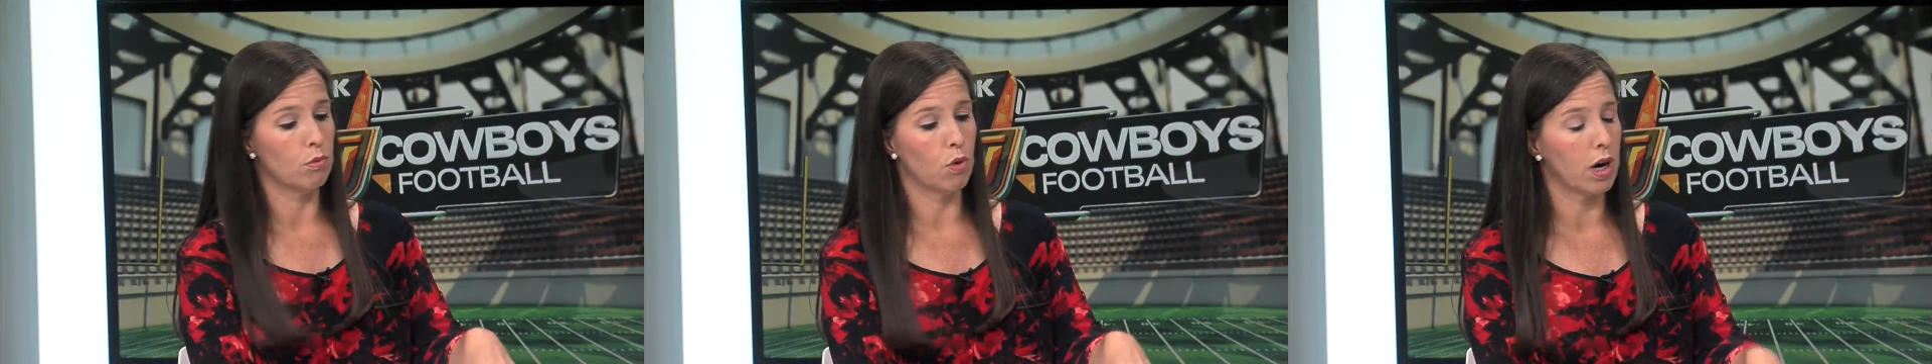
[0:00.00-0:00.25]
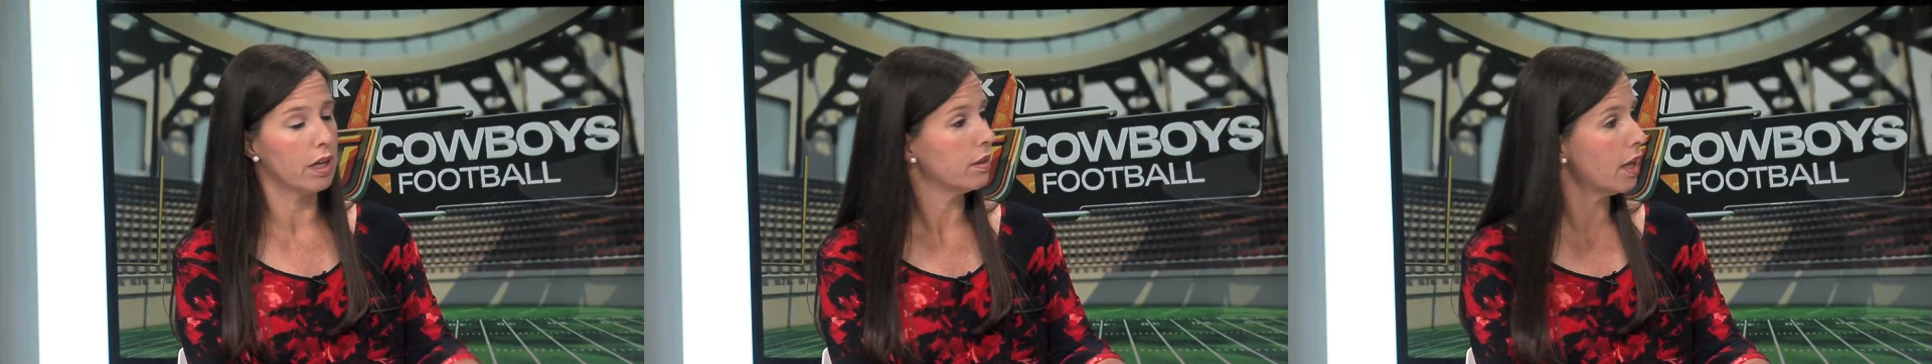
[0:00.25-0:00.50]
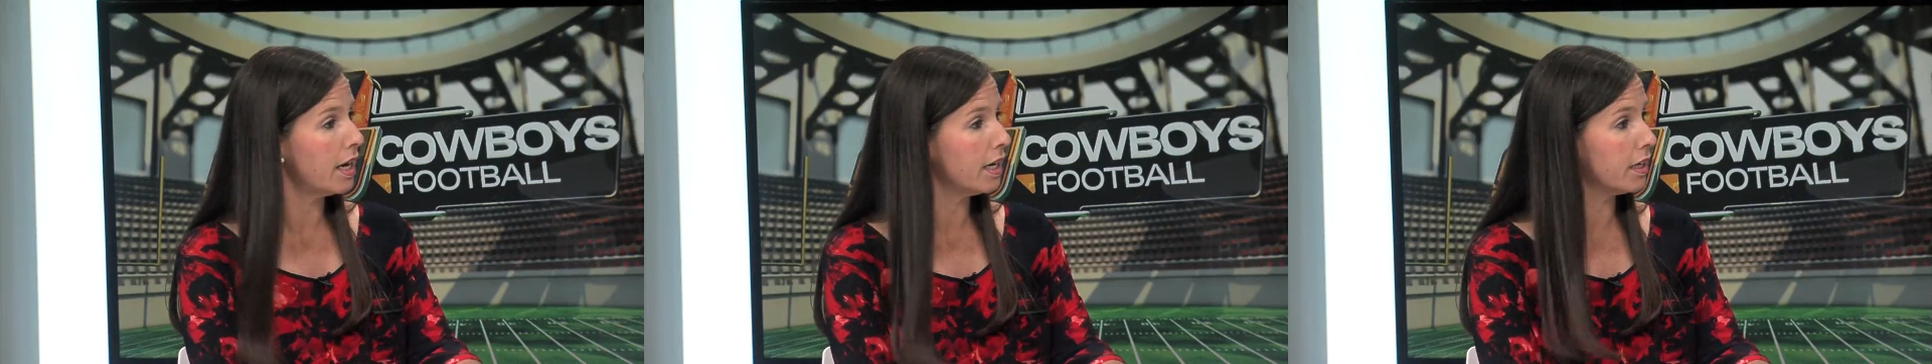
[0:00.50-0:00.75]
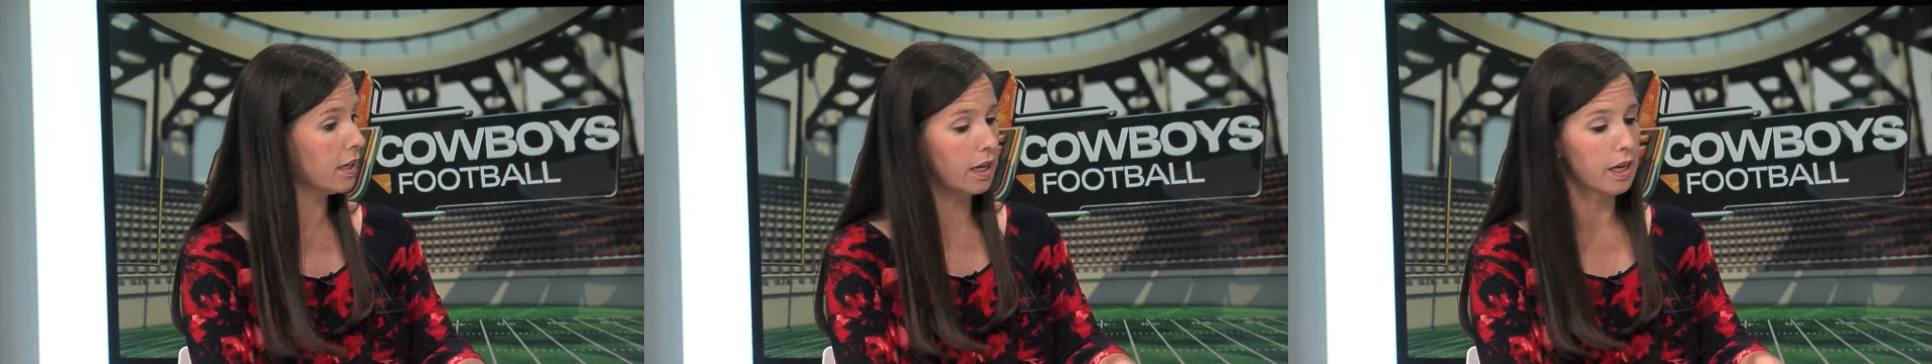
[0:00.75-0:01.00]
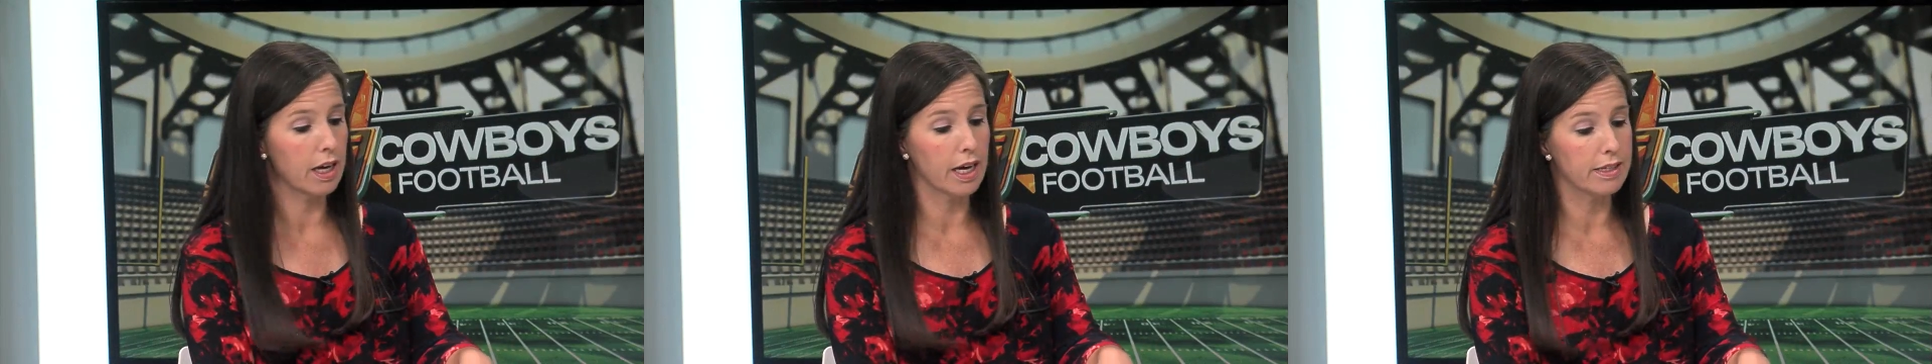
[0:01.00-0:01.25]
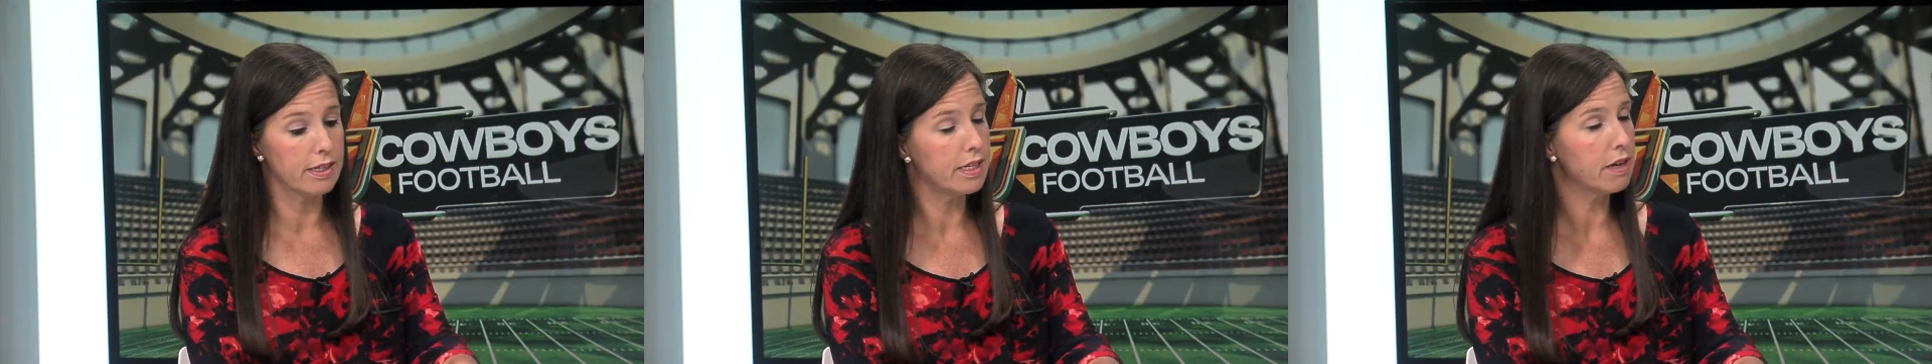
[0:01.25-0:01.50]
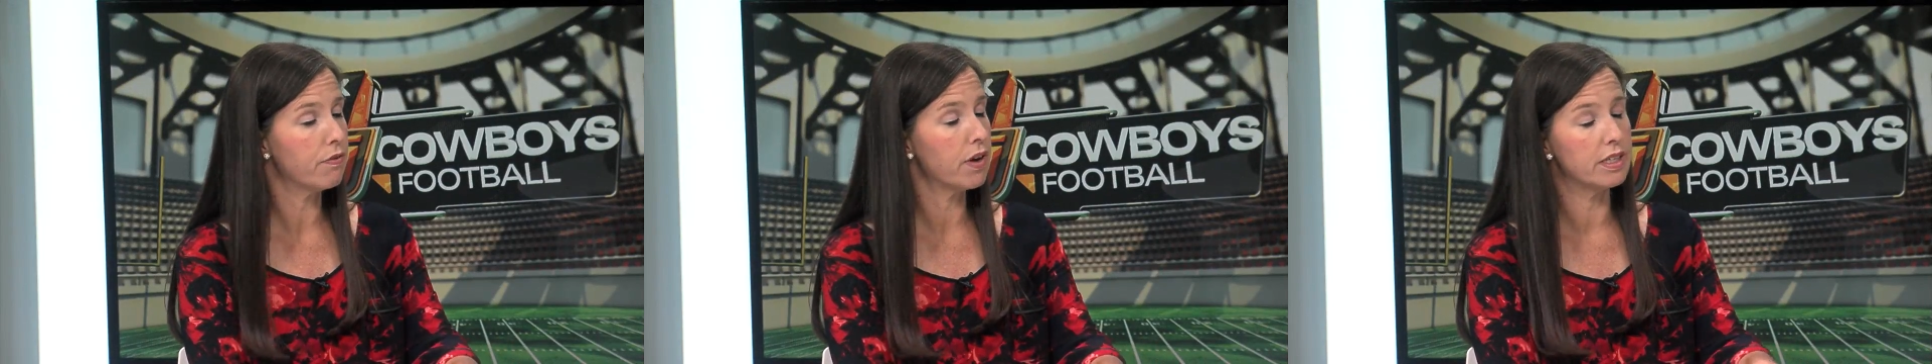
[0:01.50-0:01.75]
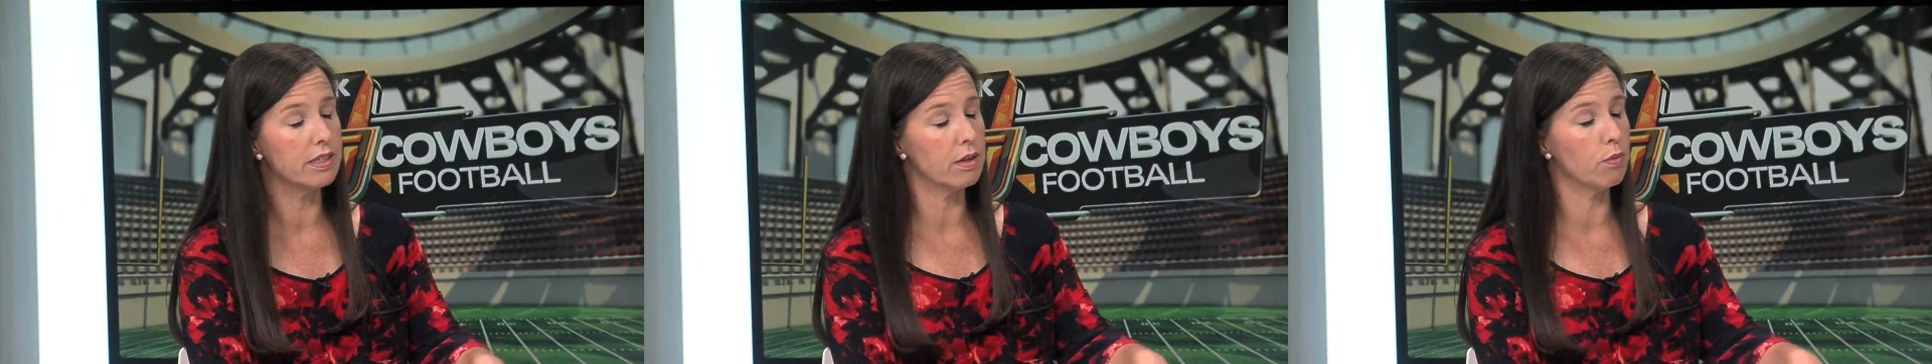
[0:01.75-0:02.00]
more athletic uh, as a
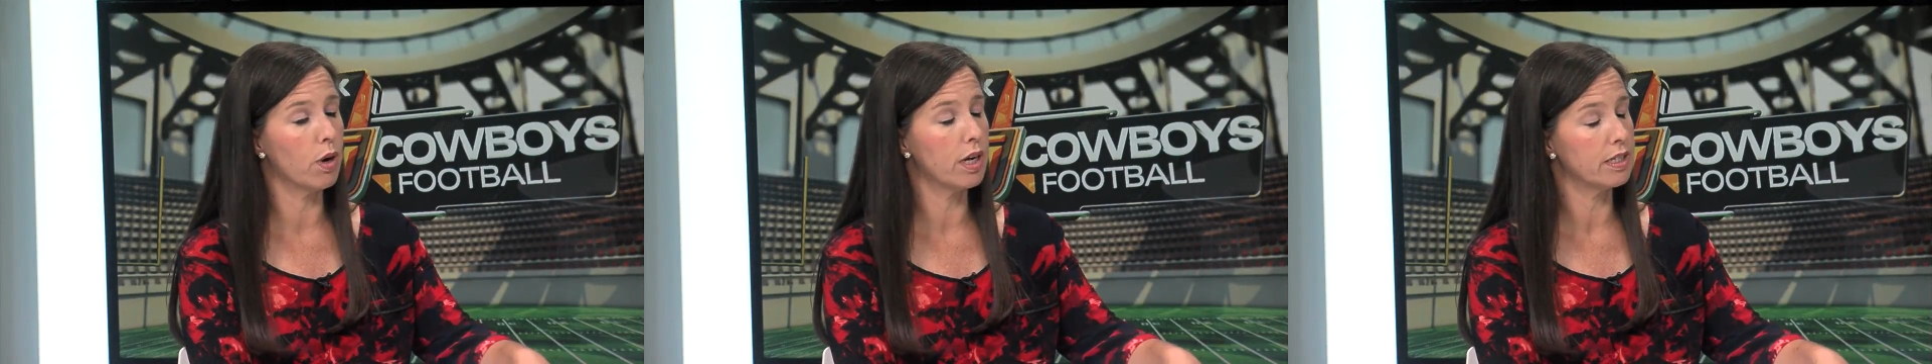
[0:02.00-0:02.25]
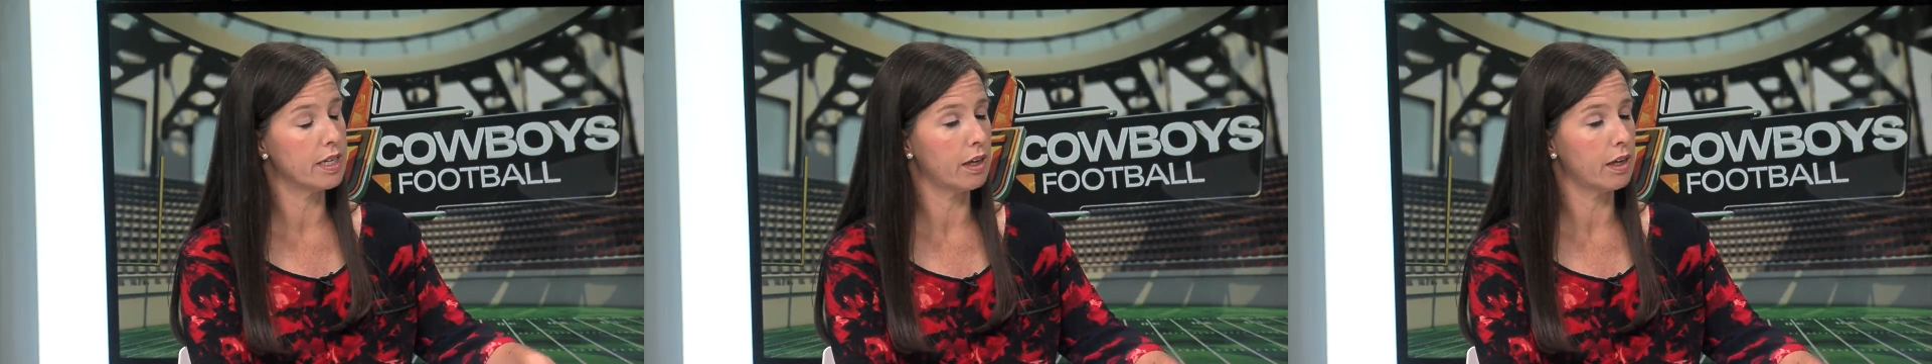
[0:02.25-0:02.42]
defense than what